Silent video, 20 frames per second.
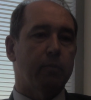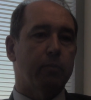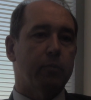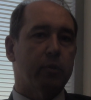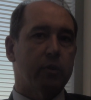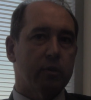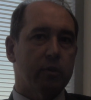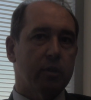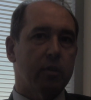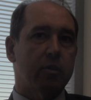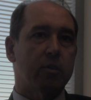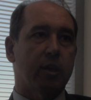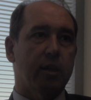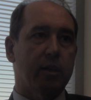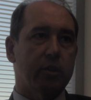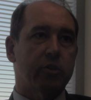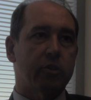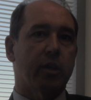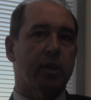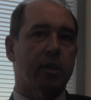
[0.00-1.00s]
early
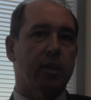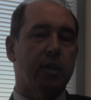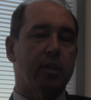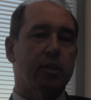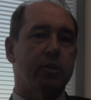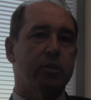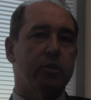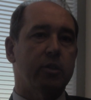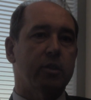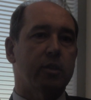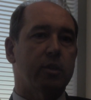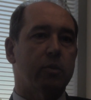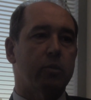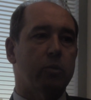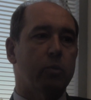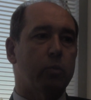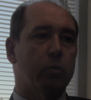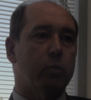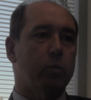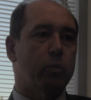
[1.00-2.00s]
stage technology that
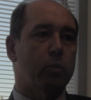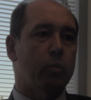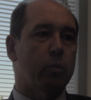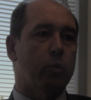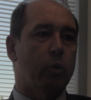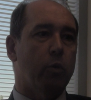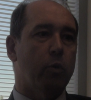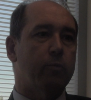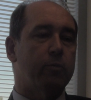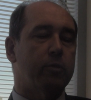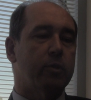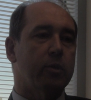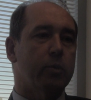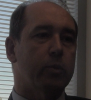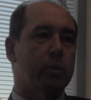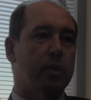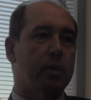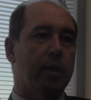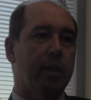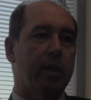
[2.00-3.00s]
hopefully
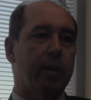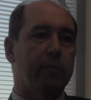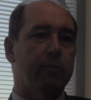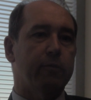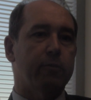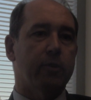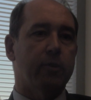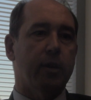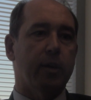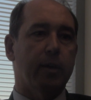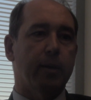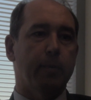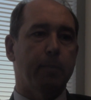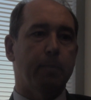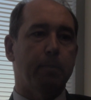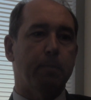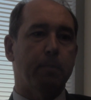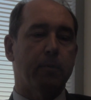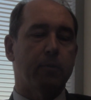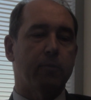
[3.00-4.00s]
will
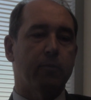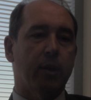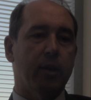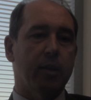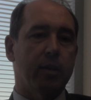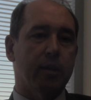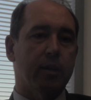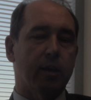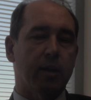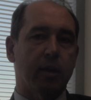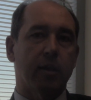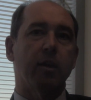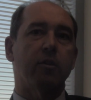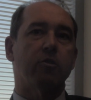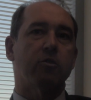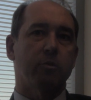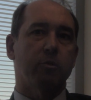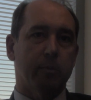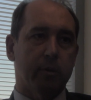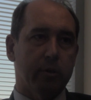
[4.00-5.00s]
find a
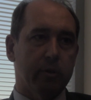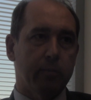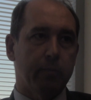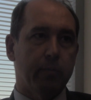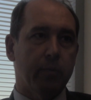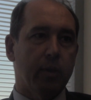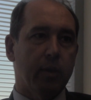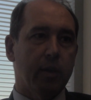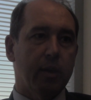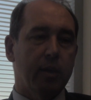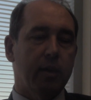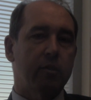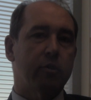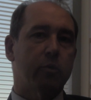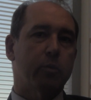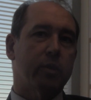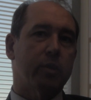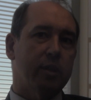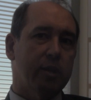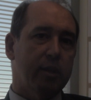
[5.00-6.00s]
customer either
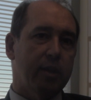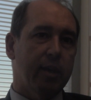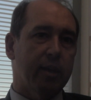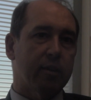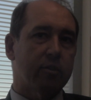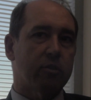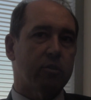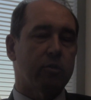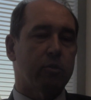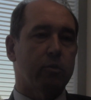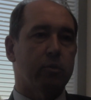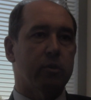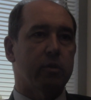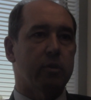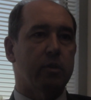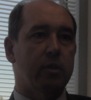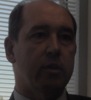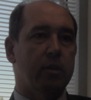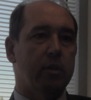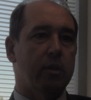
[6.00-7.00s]
within NASA or
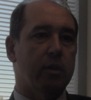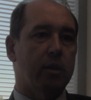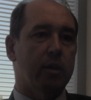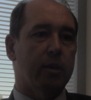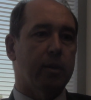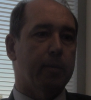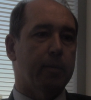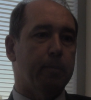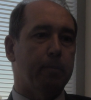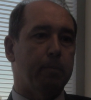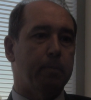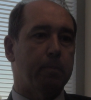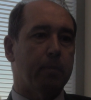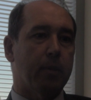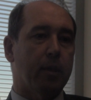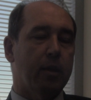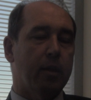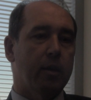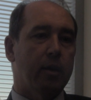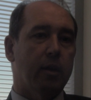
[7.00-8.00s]
in
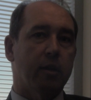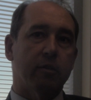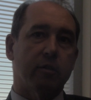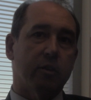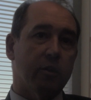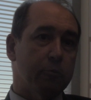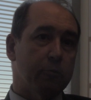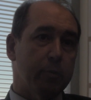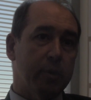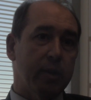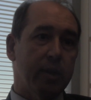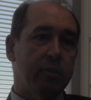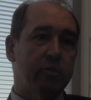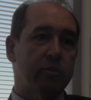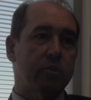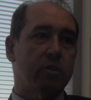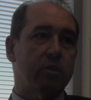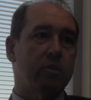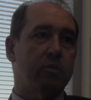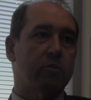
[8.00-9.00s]
other government
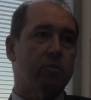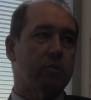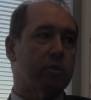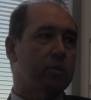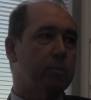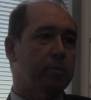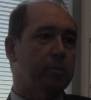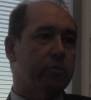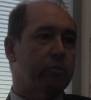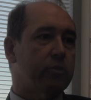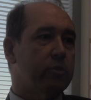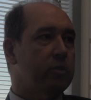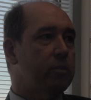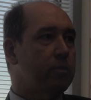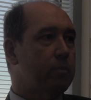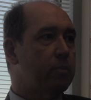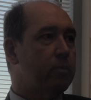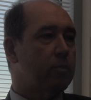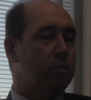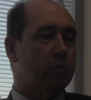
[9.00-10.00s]
agencies or commercial
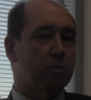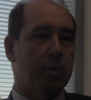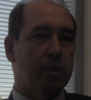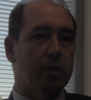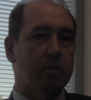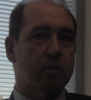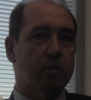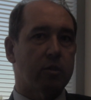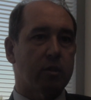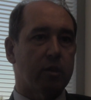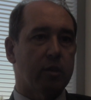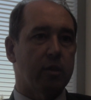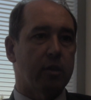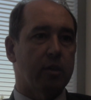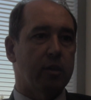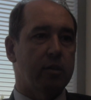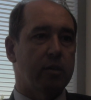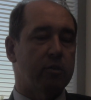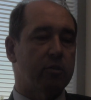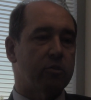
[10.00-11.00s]
space
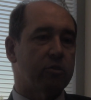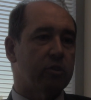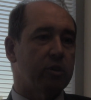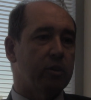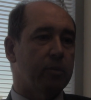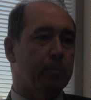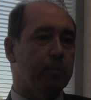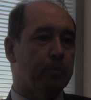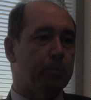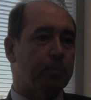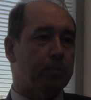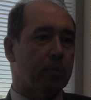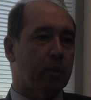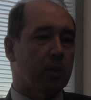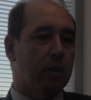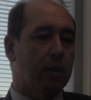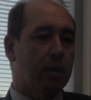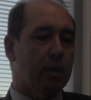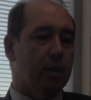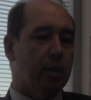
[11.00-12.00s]
industry.
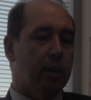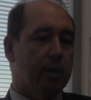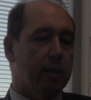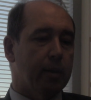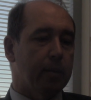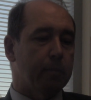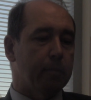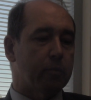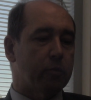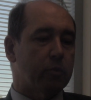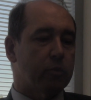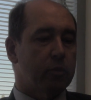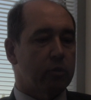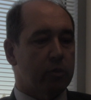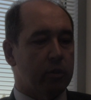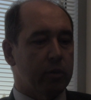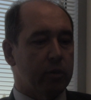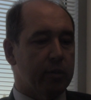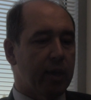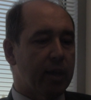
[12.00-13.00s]
So
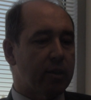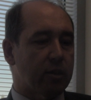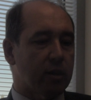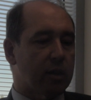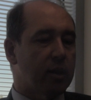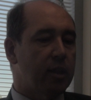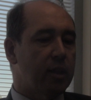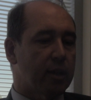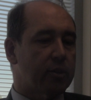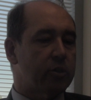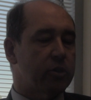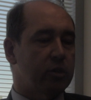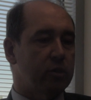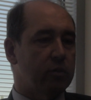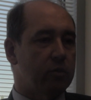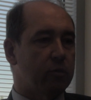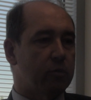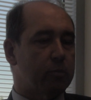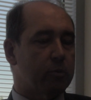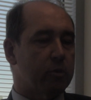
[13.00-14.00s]
that's a collection
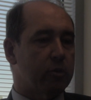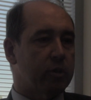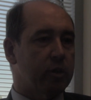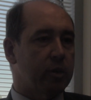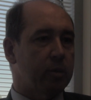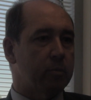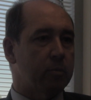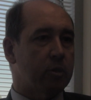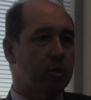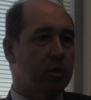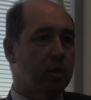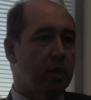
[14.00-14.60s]
of programs.